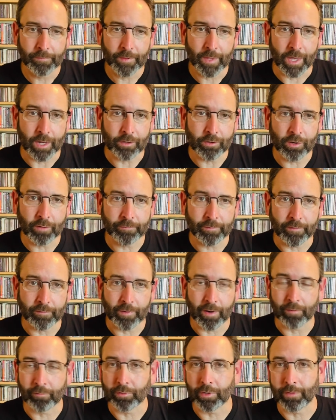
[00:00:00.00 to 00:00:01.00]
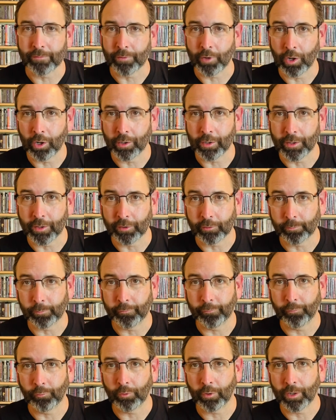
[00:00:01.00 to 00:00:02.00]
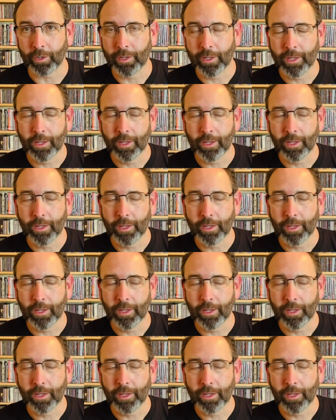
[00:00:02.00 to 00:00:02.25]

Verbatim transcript: I don't know if I've ever even heard of this before